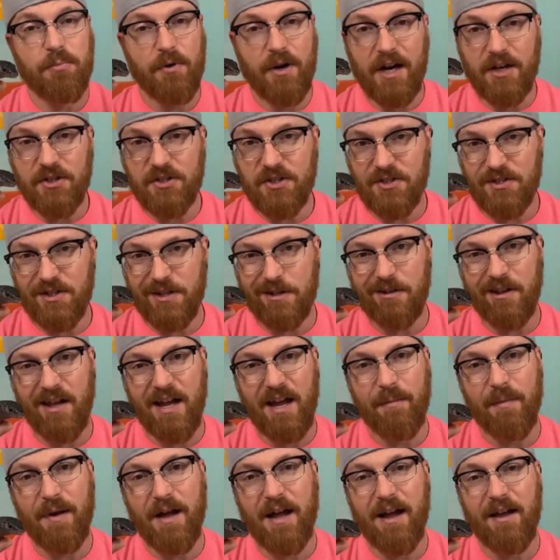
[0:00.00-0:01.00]
branches to
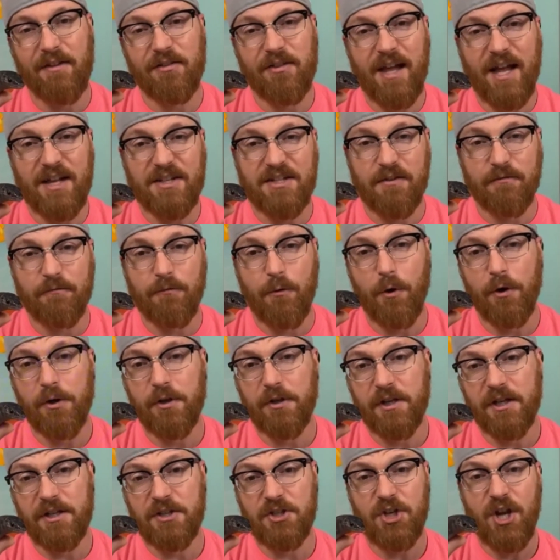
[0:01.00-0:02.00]
climb on, lots of
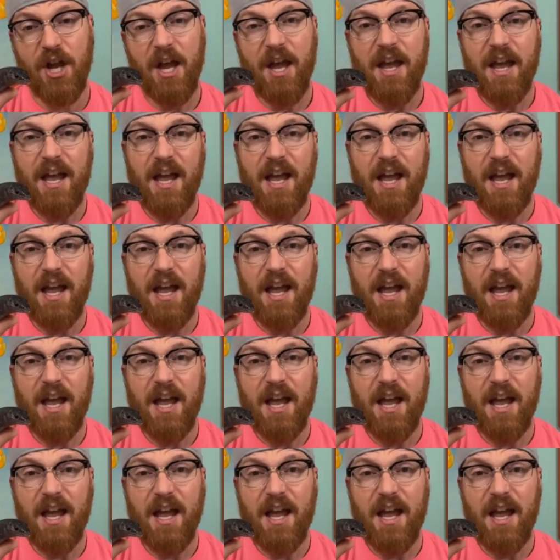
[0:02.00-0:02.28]
foliage.